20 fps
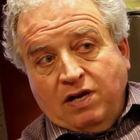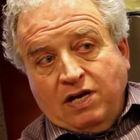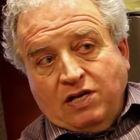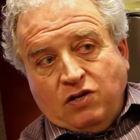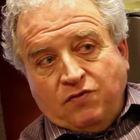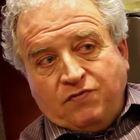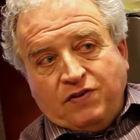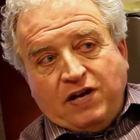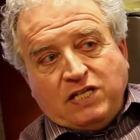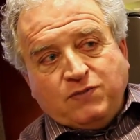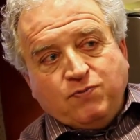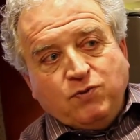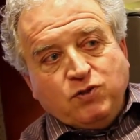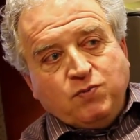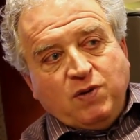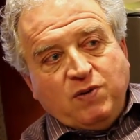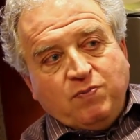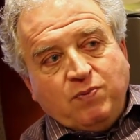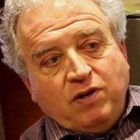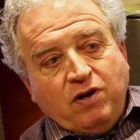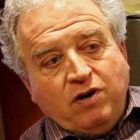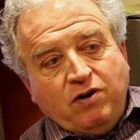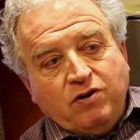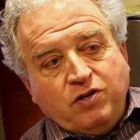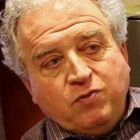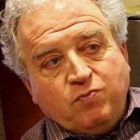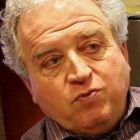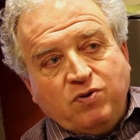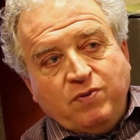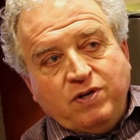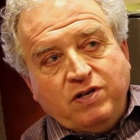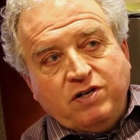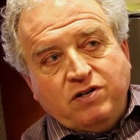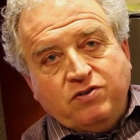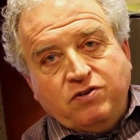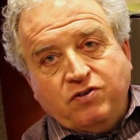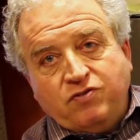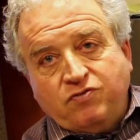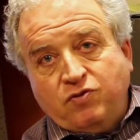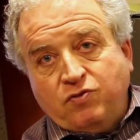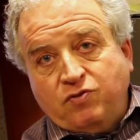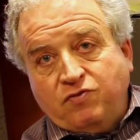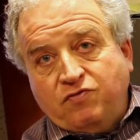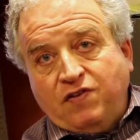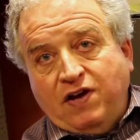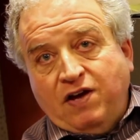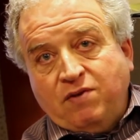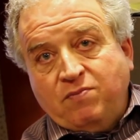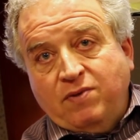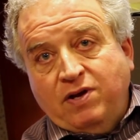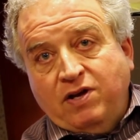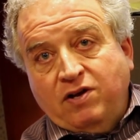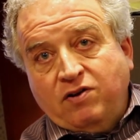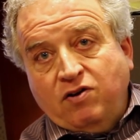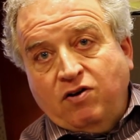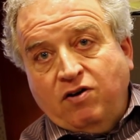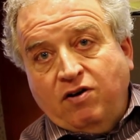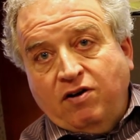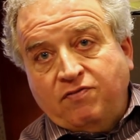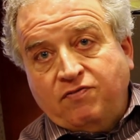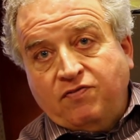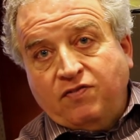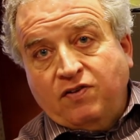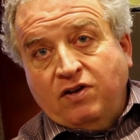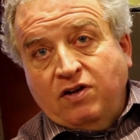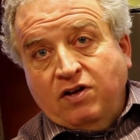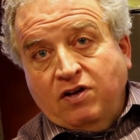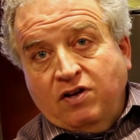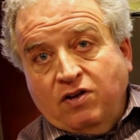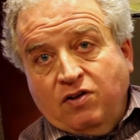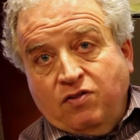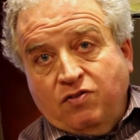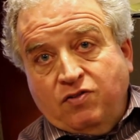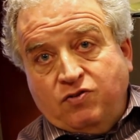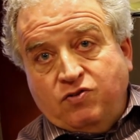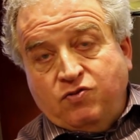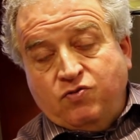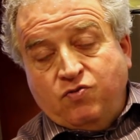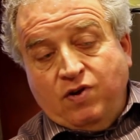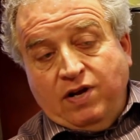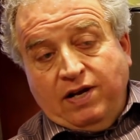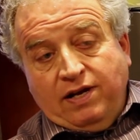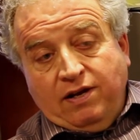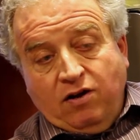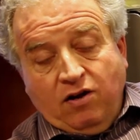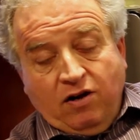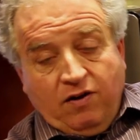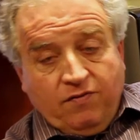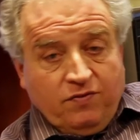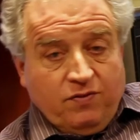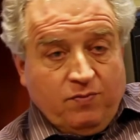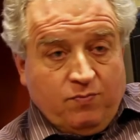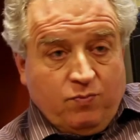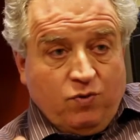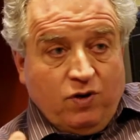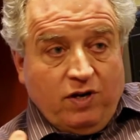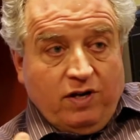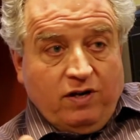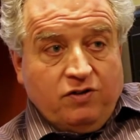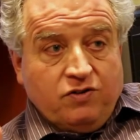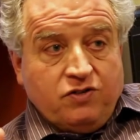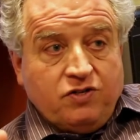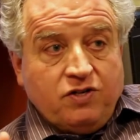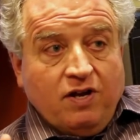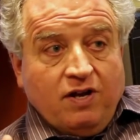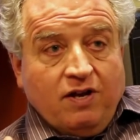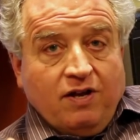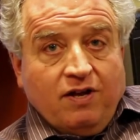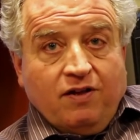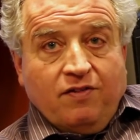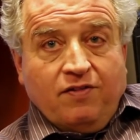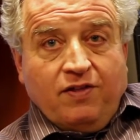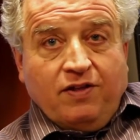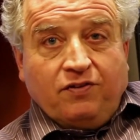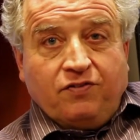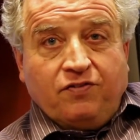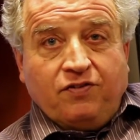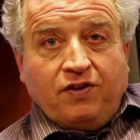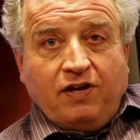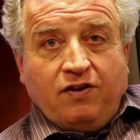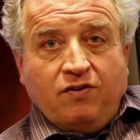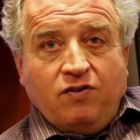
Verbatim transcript: Now, if you ask most people, are you permitted to throw the fat man off the train off the bridge, they'll say